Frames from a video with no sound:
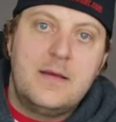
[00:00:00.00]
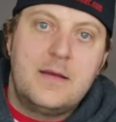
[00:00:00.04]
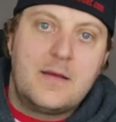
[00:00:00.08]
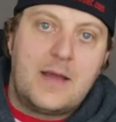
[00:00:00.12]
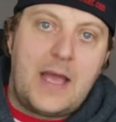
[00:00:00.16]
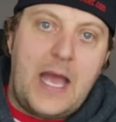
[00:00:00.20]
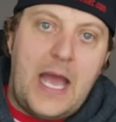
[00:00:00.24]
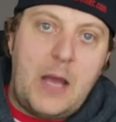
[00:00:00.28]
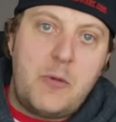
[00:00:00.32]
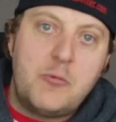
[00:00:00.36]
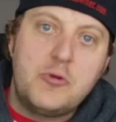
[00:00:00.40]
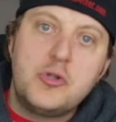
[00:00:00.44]

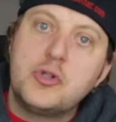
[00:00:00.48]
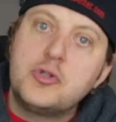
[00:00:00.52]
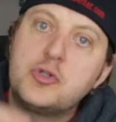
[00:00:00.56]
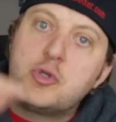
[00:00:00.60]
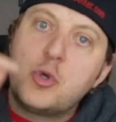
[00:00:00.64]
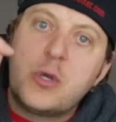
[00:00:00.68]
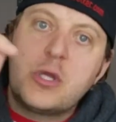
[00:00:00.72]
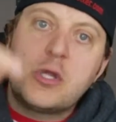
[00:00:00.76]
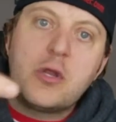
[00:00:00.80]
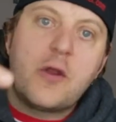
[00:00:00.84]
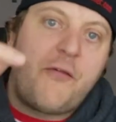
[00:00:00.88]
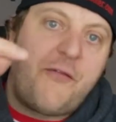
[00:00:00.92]
Okay? When you're
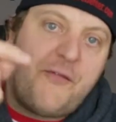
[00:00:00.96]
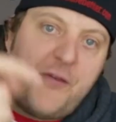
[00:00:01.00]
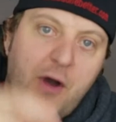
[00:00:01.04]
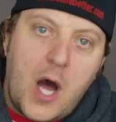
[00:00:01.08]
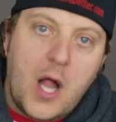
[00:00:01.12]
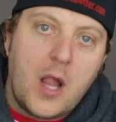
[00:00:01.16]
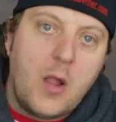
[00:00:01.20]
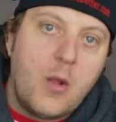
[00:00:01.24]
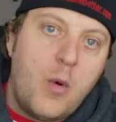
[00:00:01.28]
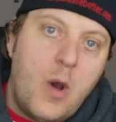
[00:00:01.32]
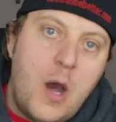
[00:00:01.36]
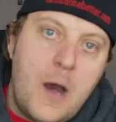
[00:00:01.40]
doing your
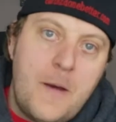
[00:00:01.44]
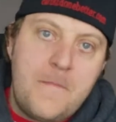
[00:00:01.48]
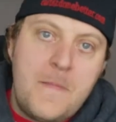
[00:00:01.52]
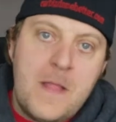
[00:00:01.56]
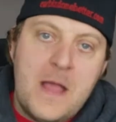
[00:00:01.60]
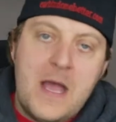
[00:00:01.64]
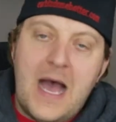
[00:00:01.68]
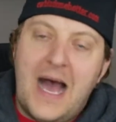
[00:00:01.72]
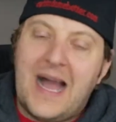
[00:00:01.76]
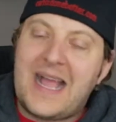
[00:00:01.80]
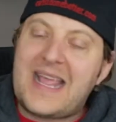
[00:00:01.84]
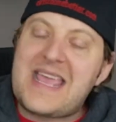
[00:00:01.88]
follow-up,
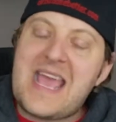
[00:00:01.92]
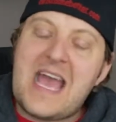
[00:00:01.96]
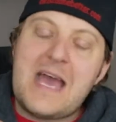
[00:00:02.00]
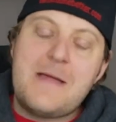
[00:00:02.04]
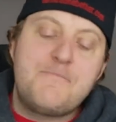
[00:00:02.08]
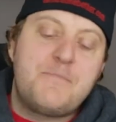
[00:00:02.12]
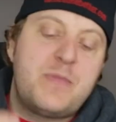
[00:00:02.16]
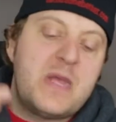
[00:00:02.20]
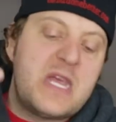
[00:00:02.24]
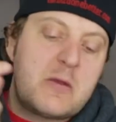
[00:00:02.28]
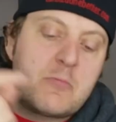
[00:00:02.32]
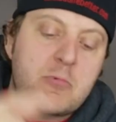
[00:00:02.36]

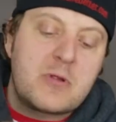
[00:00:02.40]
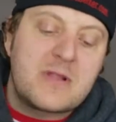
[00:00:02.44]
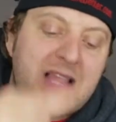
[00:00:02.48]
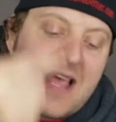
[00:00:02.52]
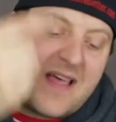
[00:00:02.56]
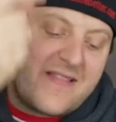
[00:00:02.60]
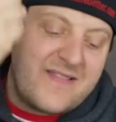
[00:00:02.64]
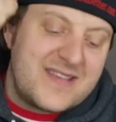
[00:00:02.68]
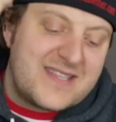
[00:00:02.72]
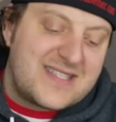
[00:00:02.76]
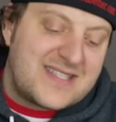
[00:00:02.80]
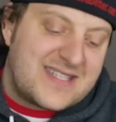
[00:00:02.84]
again, being
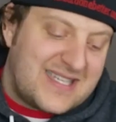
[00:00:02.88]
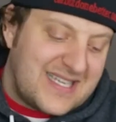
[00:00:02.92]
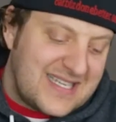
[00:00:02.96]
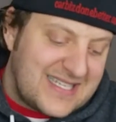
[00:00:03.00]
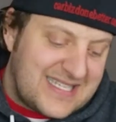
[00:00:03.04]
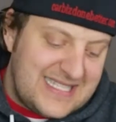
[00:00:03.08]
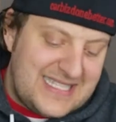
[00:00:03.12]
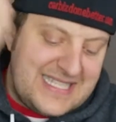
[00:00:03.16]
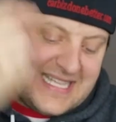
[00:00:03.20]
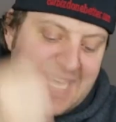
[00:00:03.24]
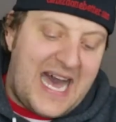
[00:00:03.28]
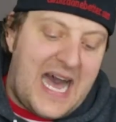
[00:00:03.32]
relentless
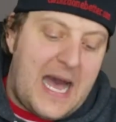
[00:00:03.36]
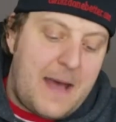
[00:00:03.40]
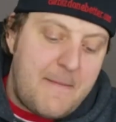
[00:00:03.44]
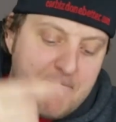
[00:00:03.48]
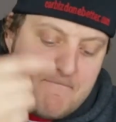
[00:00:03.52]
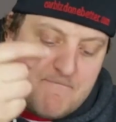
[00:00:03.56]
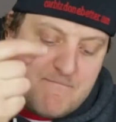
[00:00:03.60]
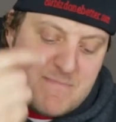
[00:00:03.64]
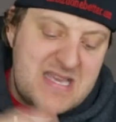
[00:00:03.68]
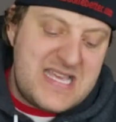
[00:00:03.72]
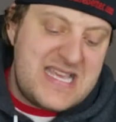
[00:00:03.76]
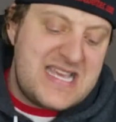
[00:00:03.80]
does
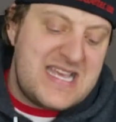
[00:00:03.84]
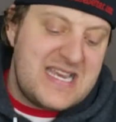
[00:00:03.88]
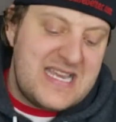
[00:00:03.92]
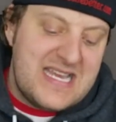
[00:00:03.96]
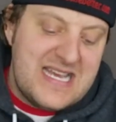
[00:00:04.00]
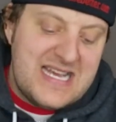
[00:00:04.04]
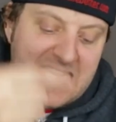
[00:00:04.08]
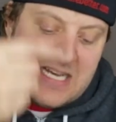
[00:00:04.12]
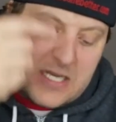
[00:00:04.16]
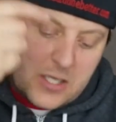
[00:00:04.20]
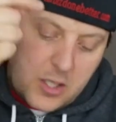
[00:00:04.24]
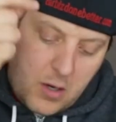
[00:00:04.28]
not
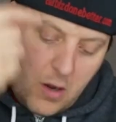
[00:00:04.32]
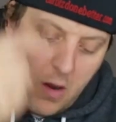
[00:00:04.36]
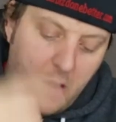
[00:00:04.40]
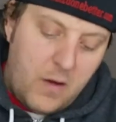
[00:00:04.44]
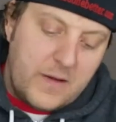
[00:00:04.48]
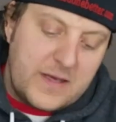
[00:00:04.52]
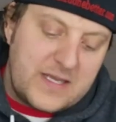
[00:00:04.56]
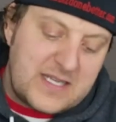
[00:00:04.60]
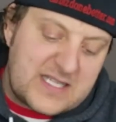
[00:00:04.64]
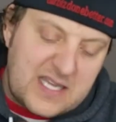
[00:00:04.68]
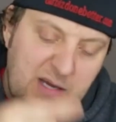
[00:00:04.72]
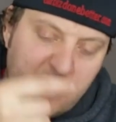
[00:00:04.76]
mean
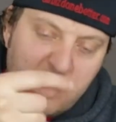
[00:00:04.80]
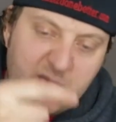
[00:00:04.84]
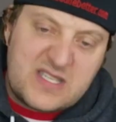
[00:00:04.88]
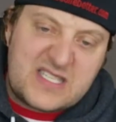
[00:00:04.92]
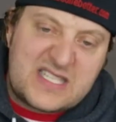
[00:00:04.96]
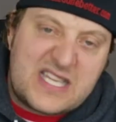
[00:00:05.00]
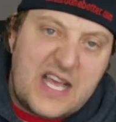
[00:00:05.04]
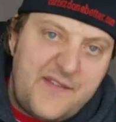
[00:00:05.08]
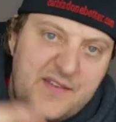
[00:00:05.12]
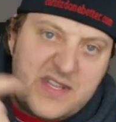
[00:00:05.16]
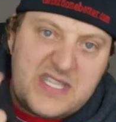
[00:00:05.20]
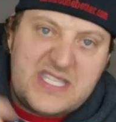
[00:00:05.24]
calling someone
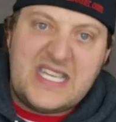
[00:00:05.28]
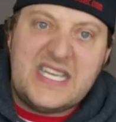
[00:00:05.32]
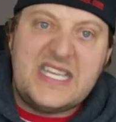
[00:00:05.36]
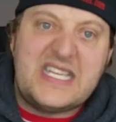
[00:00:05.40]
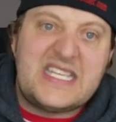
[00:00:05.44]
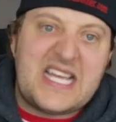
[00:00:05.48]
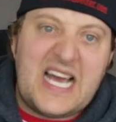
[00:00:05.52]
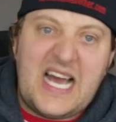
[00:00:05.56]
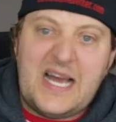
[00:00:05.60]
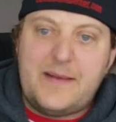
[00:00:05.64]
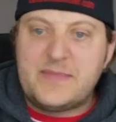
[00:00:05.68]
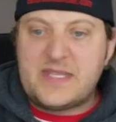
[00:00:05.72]
17
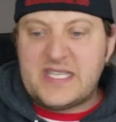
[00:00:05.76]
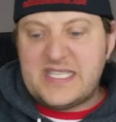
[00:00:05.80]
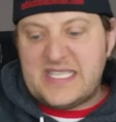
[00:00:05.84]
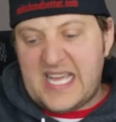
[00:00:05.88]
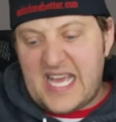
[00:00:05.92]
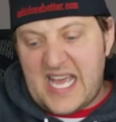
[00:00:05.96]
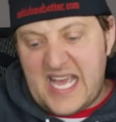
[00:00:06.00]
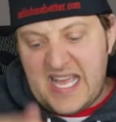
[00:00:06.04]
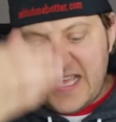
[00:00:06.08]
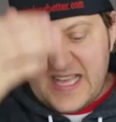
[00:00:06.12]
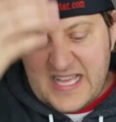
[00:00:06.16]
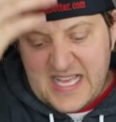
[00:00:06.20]
times a
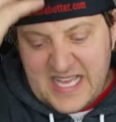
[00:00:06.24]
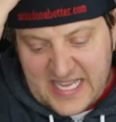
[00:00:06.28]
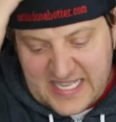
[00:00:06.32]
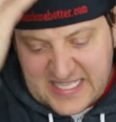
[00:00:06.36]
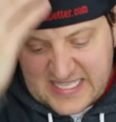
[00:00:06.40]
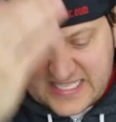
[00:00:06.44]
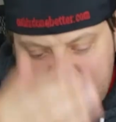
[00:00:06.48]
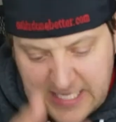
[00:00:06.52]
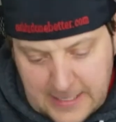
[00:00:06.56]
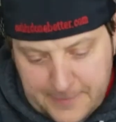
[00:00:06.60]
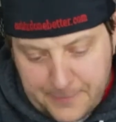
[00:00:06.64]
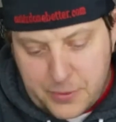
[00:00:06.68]
day.
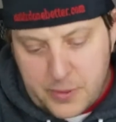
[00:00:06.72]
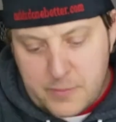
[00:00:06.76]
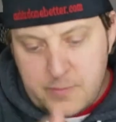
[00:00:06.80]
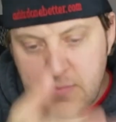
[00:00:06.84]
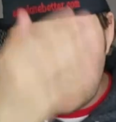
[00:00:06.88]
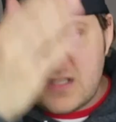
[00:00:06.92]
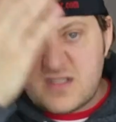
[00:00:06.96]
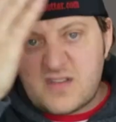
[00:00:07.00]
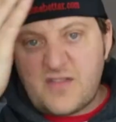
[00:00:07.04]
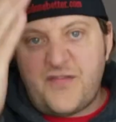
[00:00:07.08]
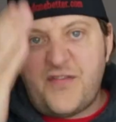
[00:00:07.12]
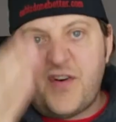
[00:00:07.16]
It simply
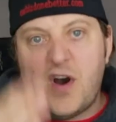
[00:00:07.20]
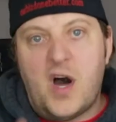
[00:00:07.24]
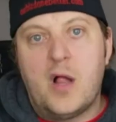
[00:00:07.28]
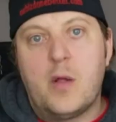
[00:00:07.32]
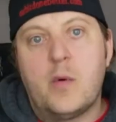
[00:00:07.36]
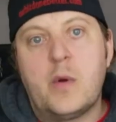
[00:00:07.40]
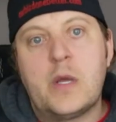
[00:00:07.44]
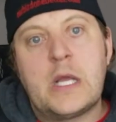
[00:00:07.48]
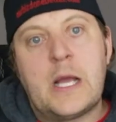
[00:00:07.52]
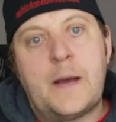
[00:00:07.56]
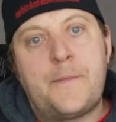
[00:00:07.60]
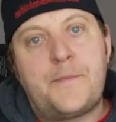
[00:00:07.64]
means
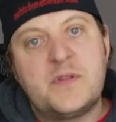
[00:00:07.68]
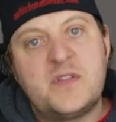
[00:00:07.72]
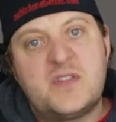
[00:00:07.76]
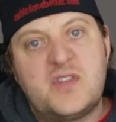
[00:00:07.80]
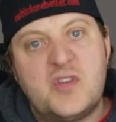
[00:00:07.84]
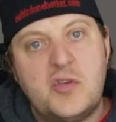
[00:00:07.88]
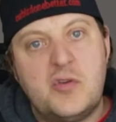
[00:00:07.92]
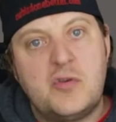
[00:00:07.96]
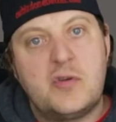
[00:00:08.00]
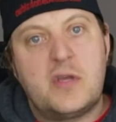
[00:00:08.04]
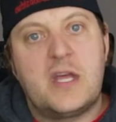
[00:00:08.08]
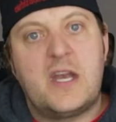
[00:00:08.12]
following up
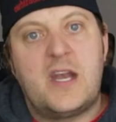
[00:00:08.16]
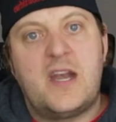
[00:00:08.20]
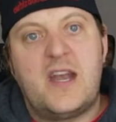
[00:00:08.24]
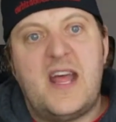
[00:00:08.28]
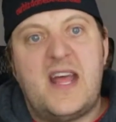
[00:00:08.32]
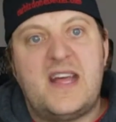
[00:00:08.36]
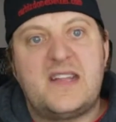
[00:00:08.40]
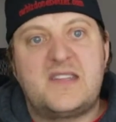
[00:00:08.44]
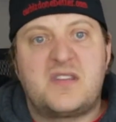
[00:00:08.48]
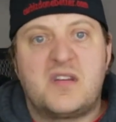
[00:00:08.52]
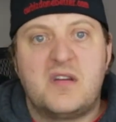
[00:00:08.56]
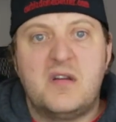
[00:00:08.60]
until you get an
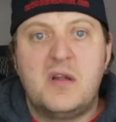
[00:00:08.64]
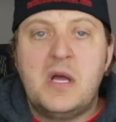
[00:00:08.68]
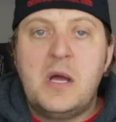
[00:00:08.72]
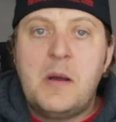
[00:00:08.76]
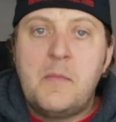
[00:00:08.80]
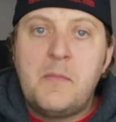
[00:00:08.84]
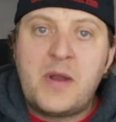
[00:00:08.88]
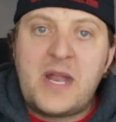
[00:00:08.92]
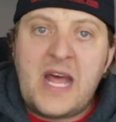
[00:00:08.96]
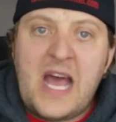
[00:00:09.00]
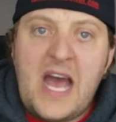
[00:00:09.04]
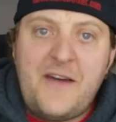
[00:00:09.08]
answer.
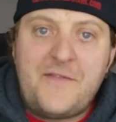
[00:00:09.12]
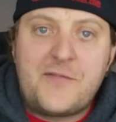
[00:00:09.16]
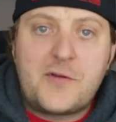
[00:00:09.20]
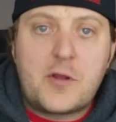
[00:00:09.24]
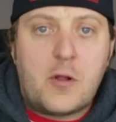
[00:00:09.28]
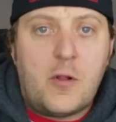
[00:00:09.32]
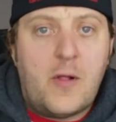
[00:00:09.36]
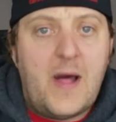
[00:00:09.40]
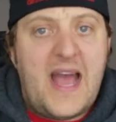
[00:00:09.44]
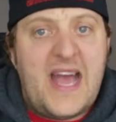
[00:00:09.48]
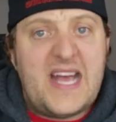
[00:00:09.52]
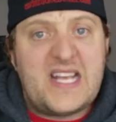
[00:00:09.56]
But have
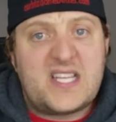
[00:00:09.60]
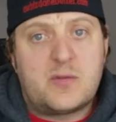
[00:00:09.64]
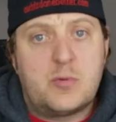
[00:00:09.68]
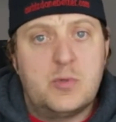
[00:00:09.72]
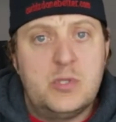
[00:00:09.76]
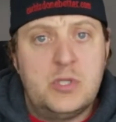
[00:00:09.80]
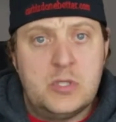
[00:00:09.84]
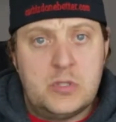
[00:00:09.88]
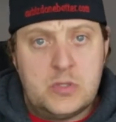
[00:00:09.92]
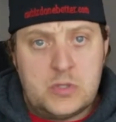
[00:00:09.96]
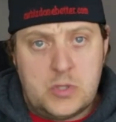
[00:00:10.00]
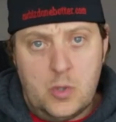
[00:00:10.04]
class
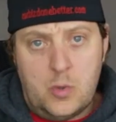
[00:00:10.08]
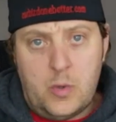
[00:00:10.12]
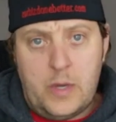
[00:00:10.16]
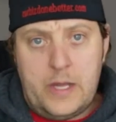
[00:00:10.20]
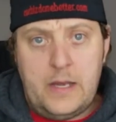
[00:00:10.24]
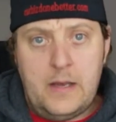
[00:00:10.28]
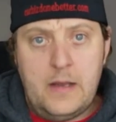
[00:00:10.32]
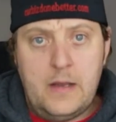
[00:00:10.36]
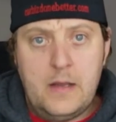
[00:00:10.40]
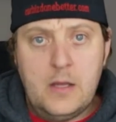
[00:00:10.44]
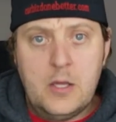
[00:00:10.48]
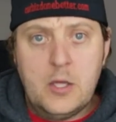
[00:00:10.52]
when you do
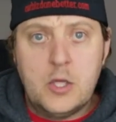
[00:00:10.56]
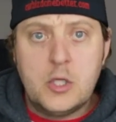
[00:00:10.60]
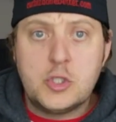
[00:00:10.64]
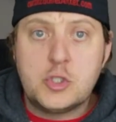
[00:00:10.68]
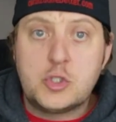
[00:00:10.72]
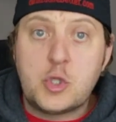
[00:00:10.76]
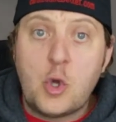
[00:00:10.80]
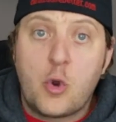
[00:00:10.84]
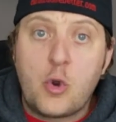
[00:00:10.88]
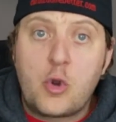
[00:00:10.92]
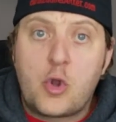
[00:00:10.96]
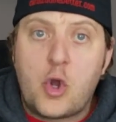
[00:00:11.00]
it.
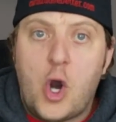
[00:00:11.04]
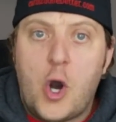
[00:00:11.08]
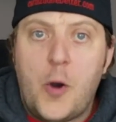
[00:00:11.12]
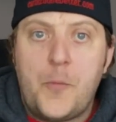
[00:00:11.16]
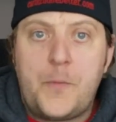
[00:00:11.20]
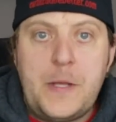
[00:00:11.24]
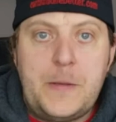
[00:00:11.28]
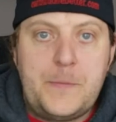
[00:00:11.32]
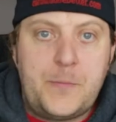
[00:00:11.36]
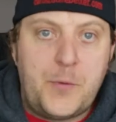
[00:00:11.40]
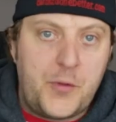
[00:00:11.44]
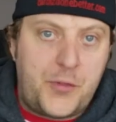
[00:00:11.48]
Don't call
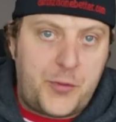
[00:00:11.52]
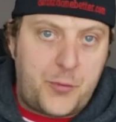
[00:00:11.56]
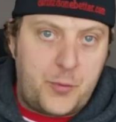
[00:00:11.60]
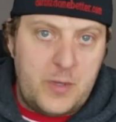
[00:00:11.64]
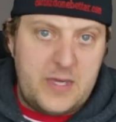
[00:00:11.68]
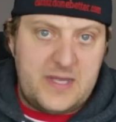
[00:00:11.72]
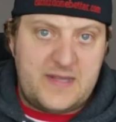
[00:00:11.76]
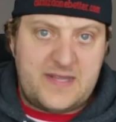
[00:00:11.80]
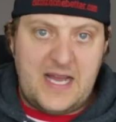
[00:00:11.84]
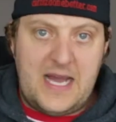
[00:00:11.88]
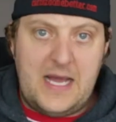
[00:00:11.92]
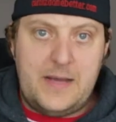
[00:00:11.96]
people
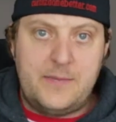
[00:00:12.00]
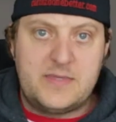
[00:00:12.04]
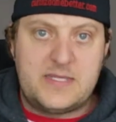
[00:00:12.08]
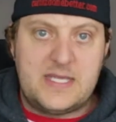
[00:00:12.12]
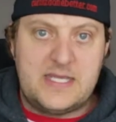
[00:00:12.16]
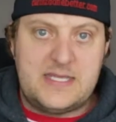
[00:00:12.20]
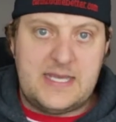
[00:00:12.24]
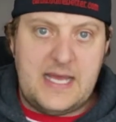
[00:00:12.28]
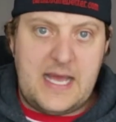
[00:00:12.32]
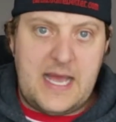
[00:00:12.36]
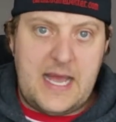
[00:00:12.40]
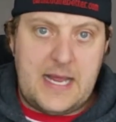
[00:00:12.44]
3 times
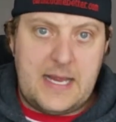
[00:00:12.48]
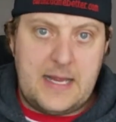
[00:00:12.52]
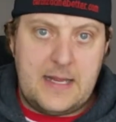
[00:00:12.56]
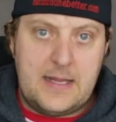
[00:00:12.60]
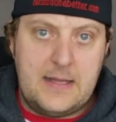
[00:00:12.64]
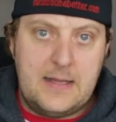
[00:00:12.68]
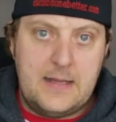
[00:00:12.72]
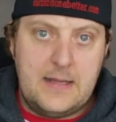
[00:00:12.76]
a day.